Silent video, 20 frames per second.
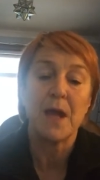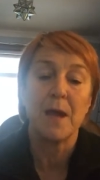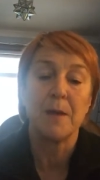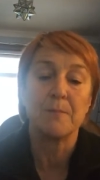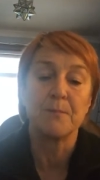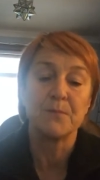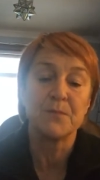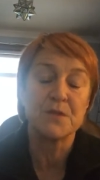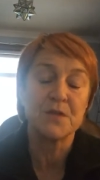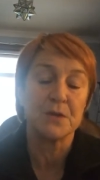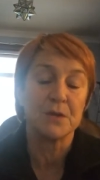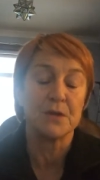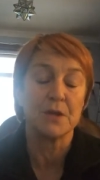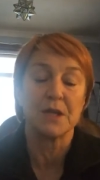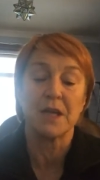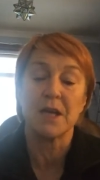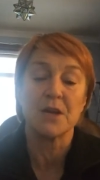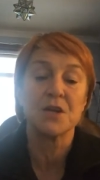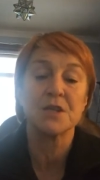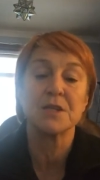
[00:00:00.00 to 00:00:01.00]
um, to the
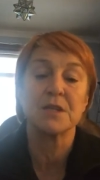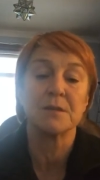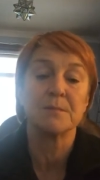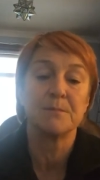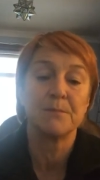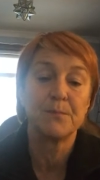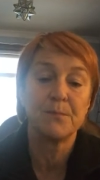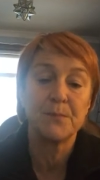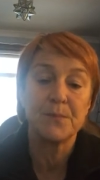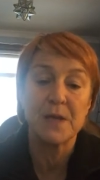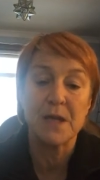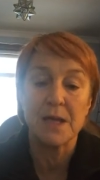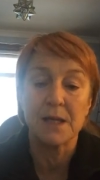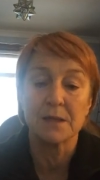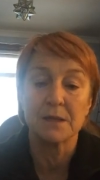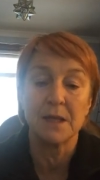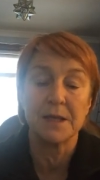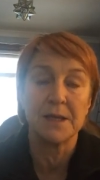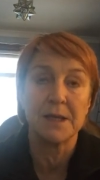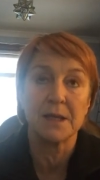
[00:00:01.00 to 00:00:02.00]
Gerson uh,
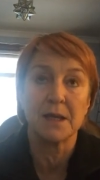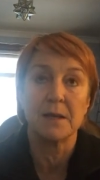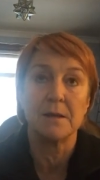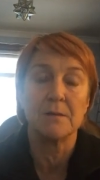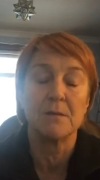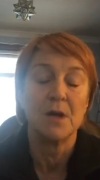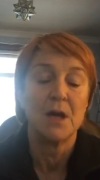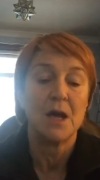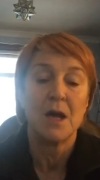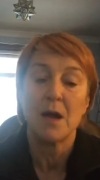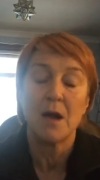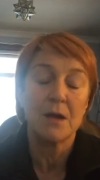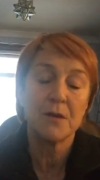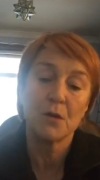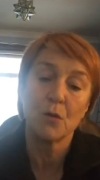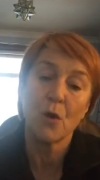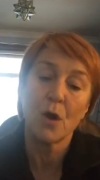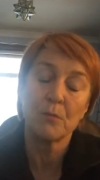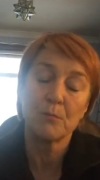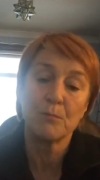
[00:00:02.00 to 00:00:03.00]
Clinic. And,
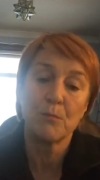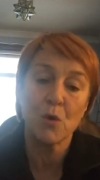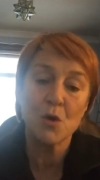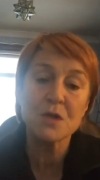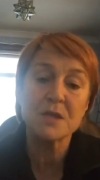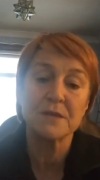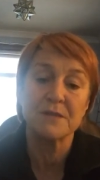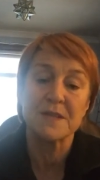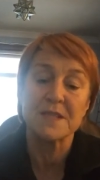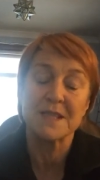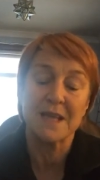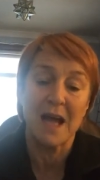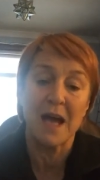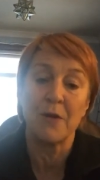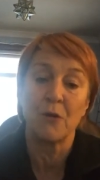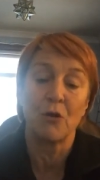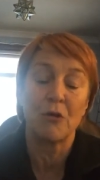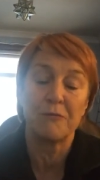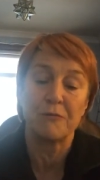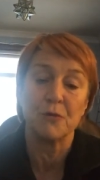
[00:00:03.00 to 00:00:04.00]
you know, most of us
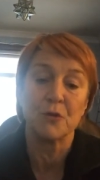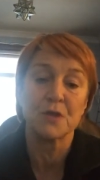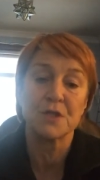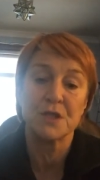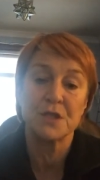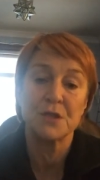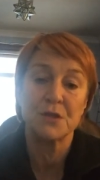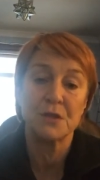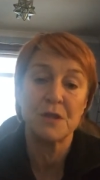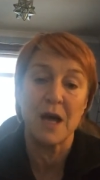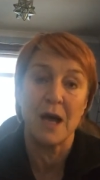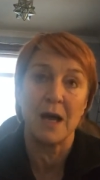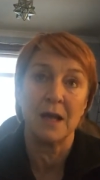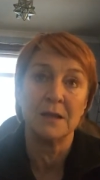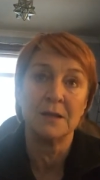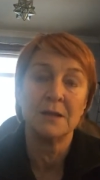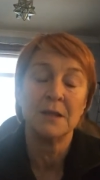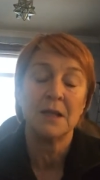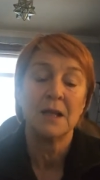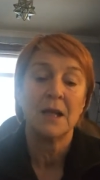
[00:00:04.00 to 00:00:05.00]
cannot afford to do that.
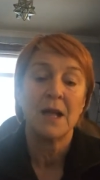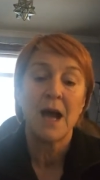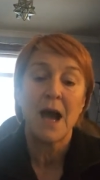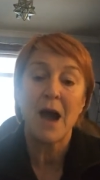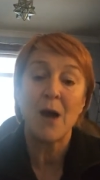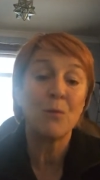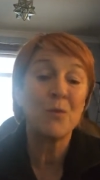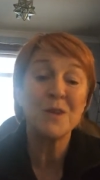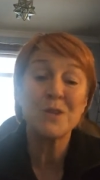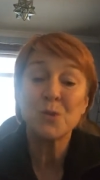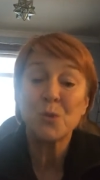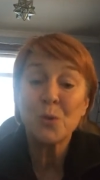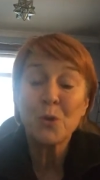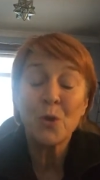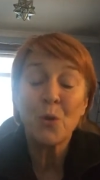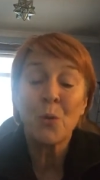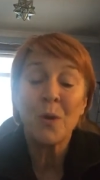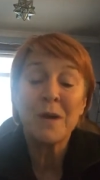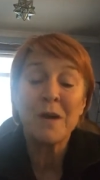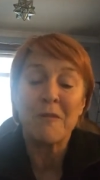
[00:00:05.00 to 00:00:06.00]
And we don't
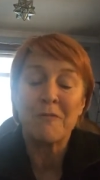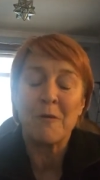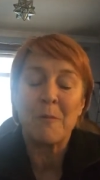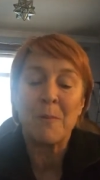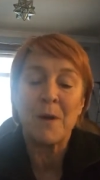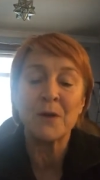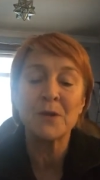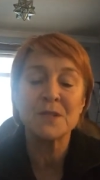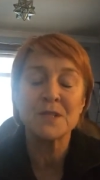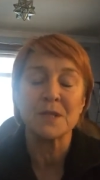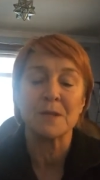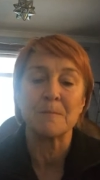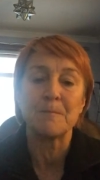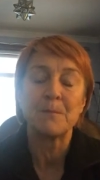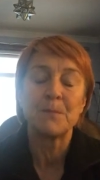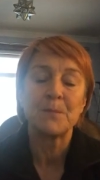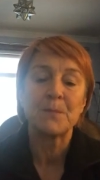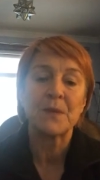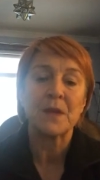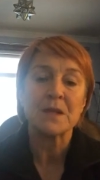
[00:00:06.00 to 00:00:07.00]
know enough about it.
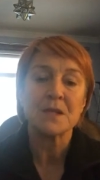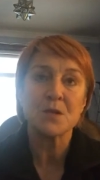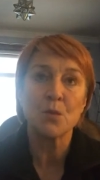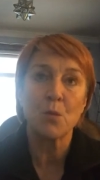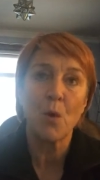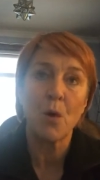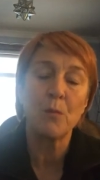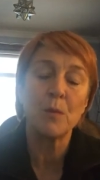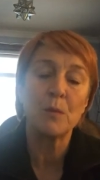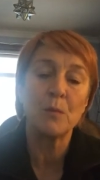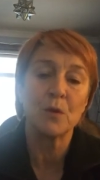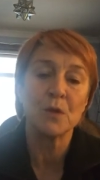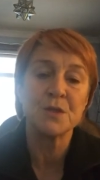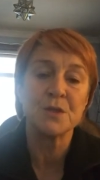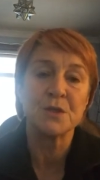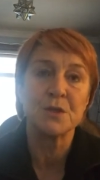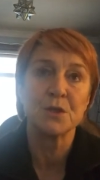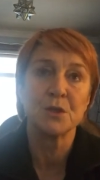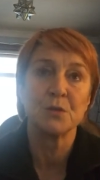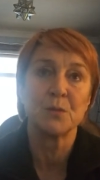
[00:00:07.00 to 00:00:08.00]
So what we want
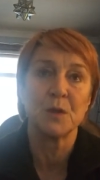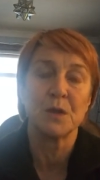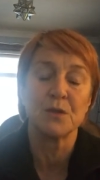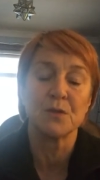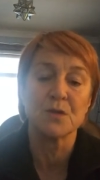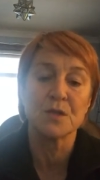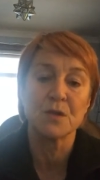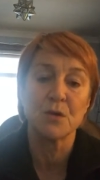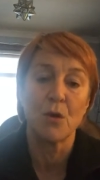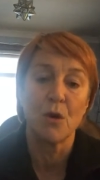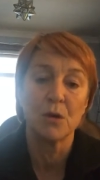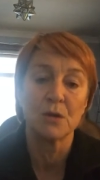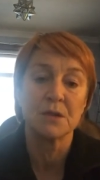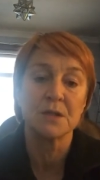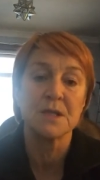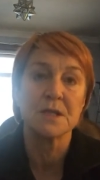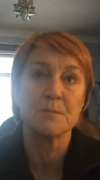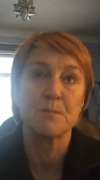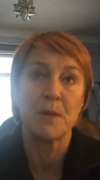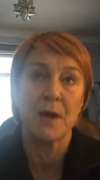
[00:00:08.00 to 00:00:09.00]
to do with Heal
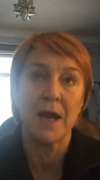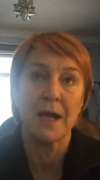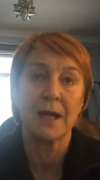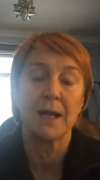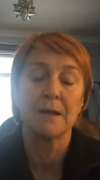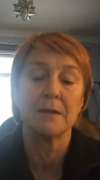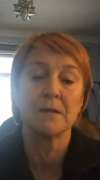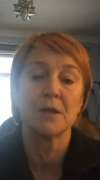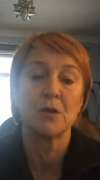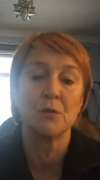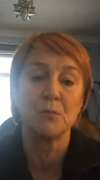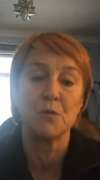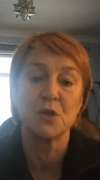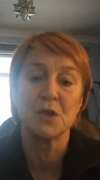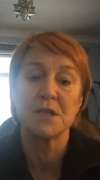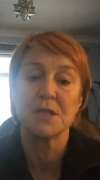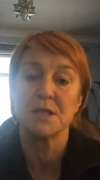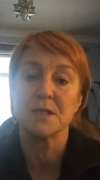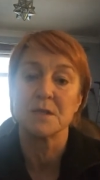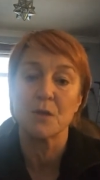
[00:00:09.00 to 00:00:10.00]
Scotland is bring in
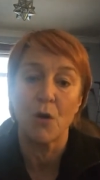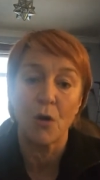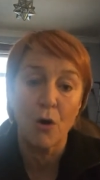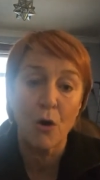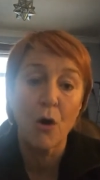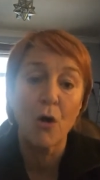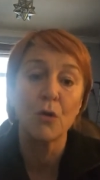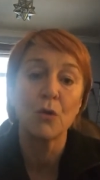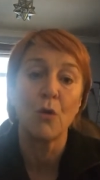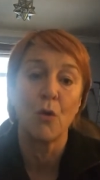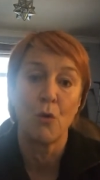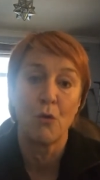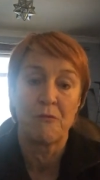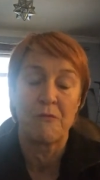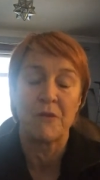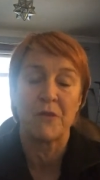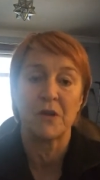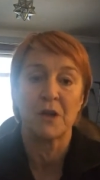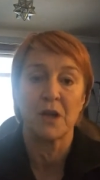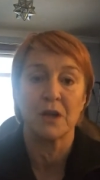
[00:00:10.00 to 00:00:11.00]
communities all
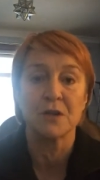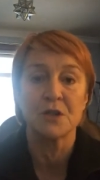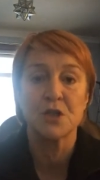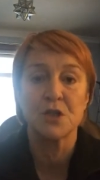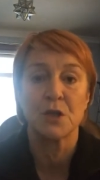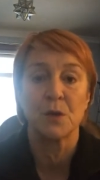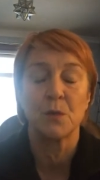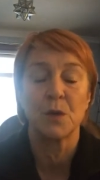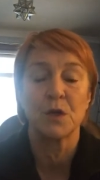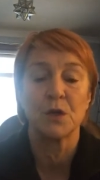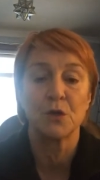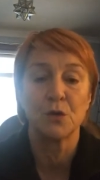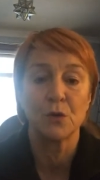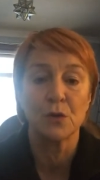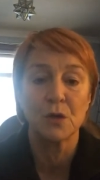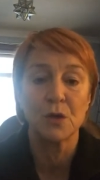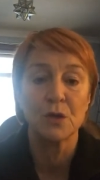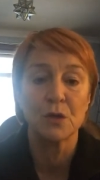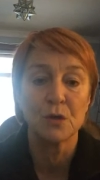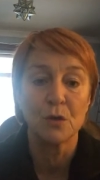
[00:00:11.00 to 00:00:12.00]
over the country where
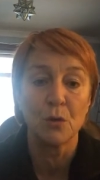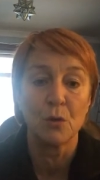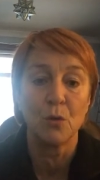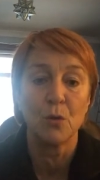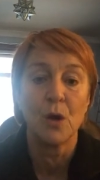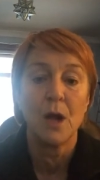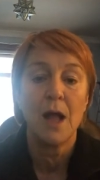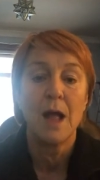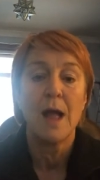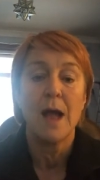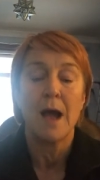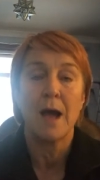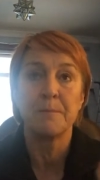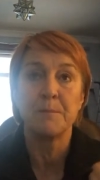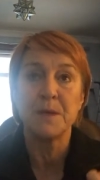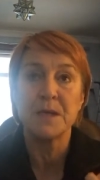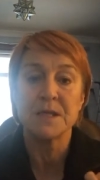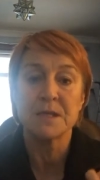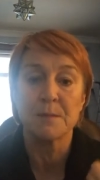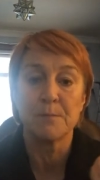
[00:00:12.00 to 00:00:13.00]
you can go
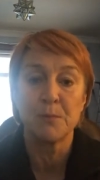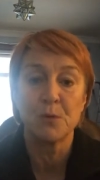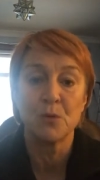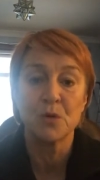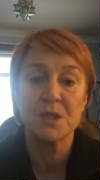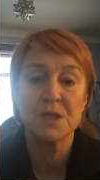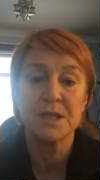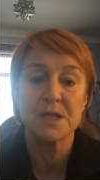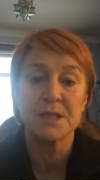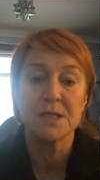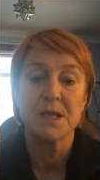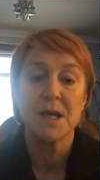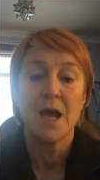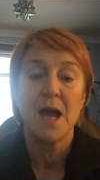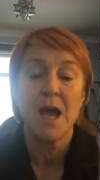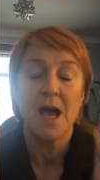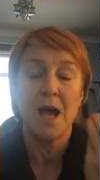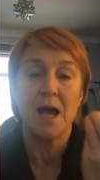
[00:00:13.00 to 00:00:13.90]
and be supported